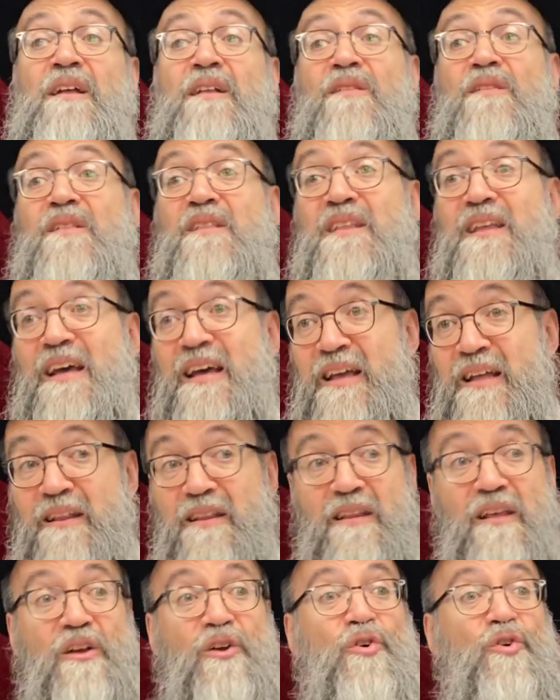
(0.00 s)
then
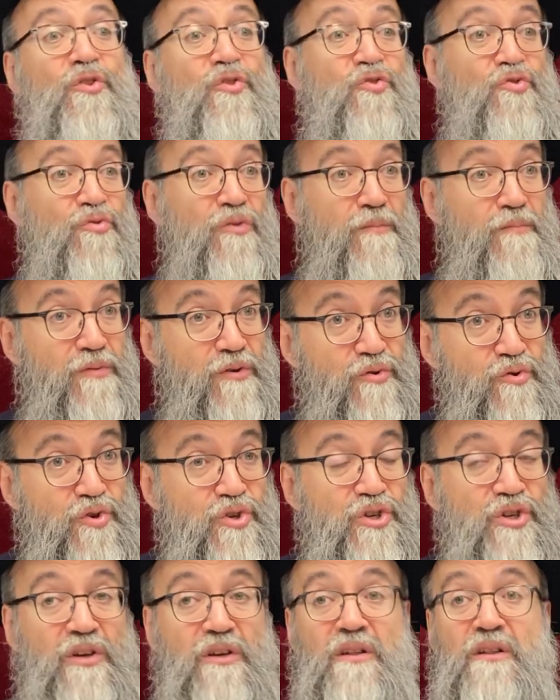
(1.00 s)
the
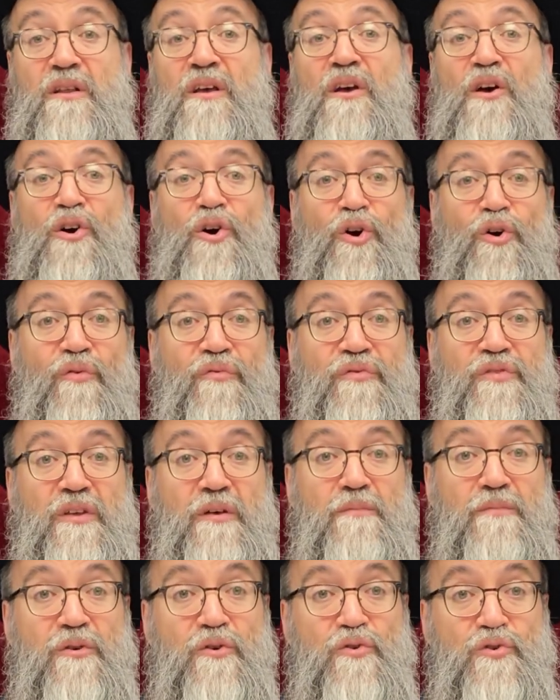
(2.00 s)
contribution of the
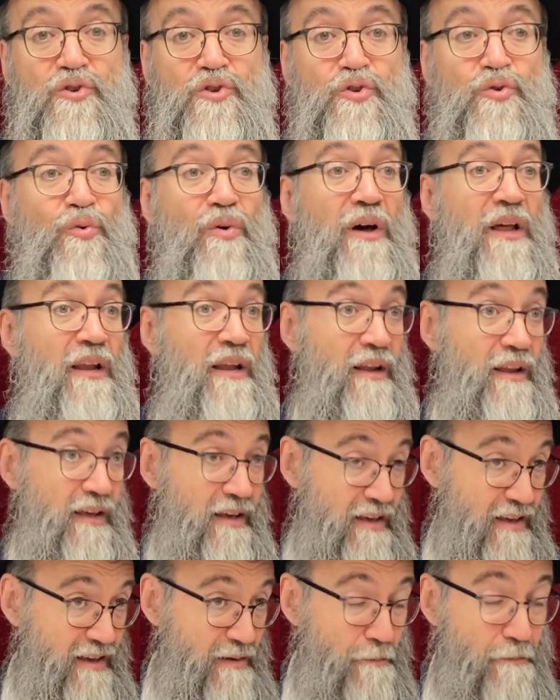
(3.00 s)
mutual
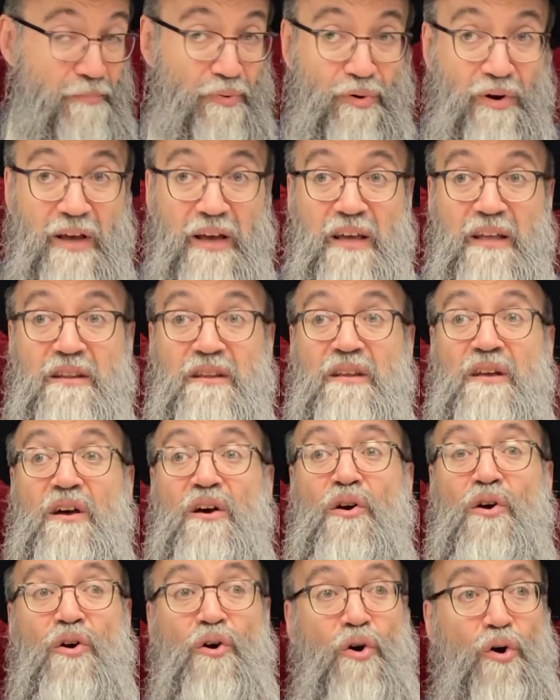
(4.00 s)
bread
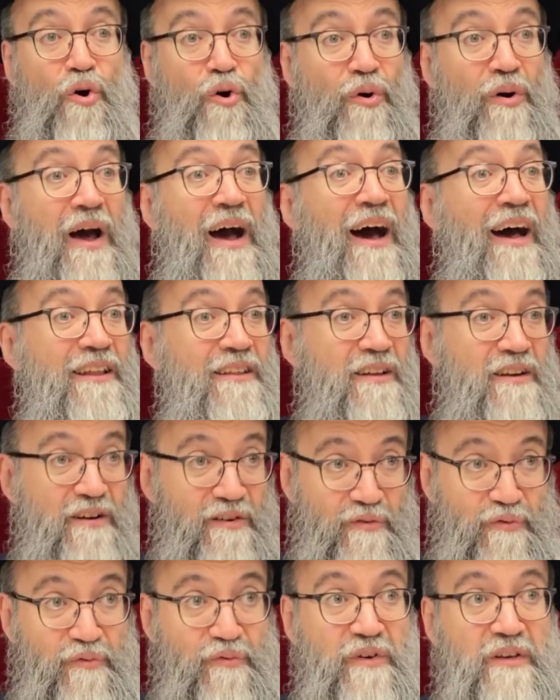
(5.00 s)
or other
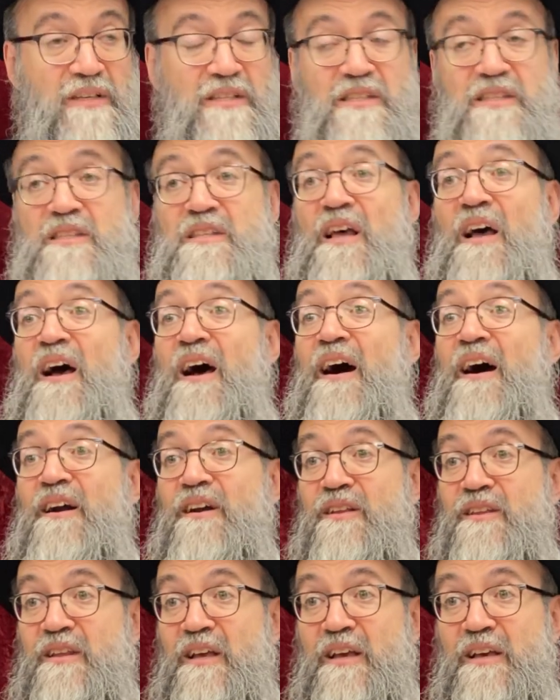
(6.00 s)
feasts
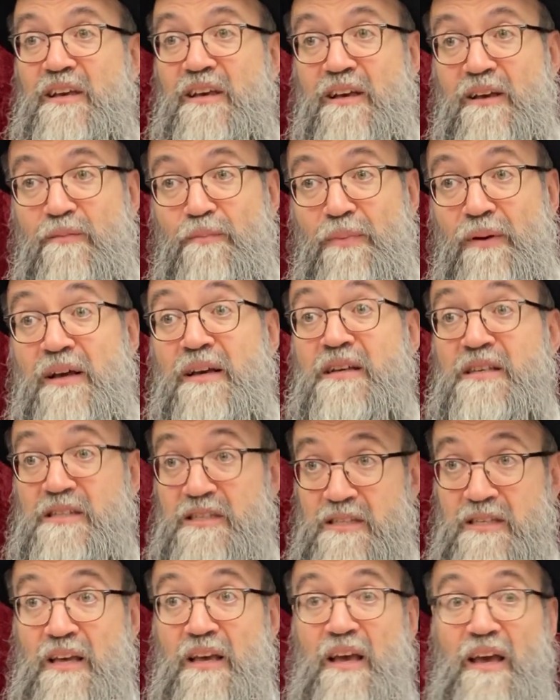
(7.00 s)
are taking
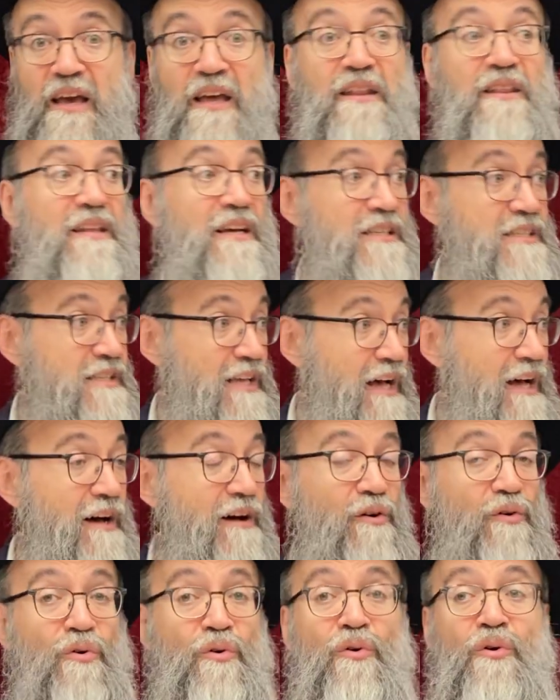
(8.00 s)
place, and that's
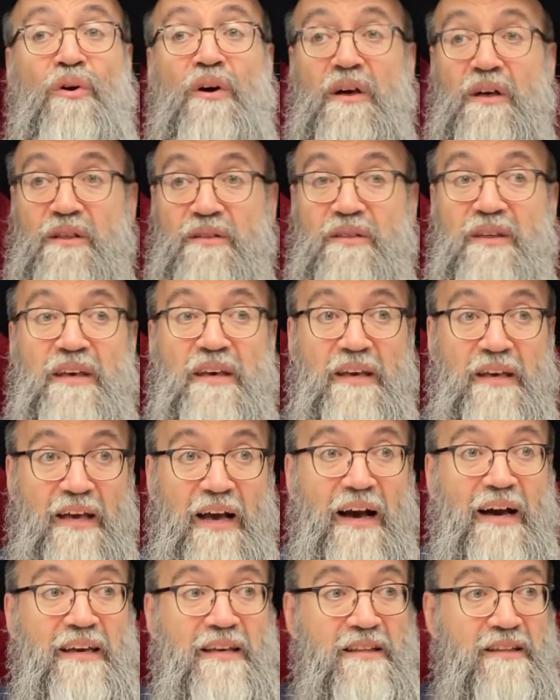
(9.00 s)
how the
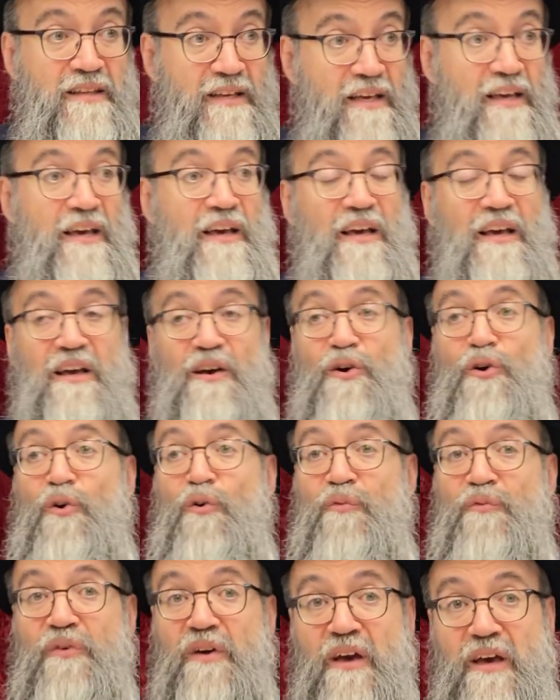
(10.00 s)
idea
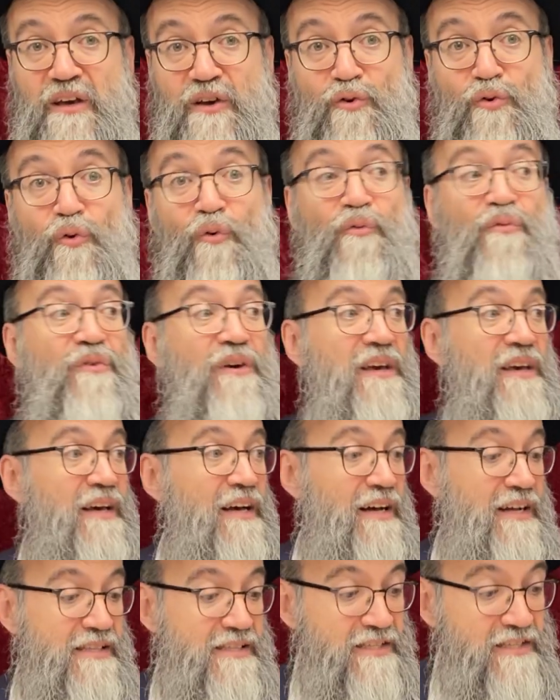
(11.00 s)
of Eruvei
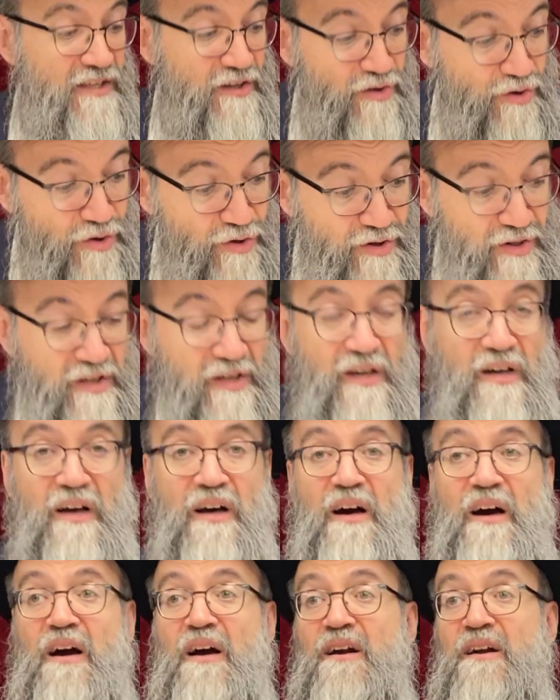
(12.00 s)
Chatzerot
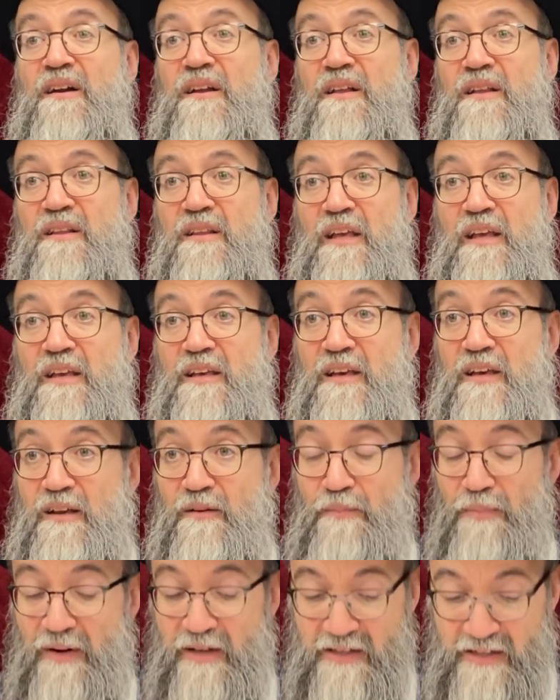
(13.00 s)
are taking
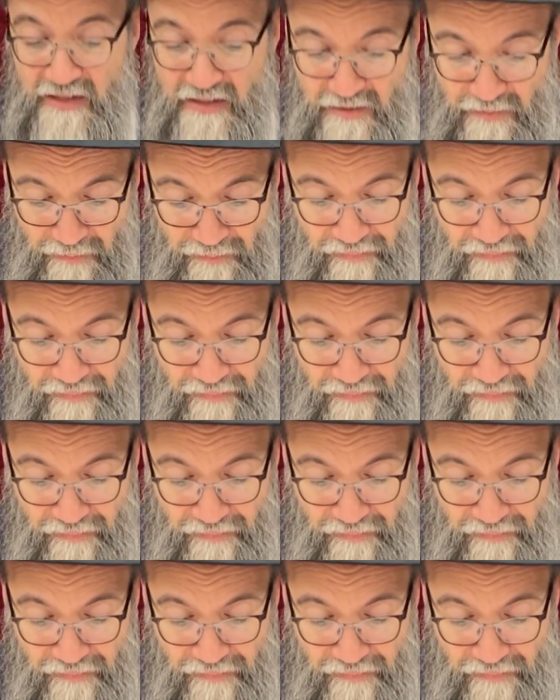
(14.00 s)
place.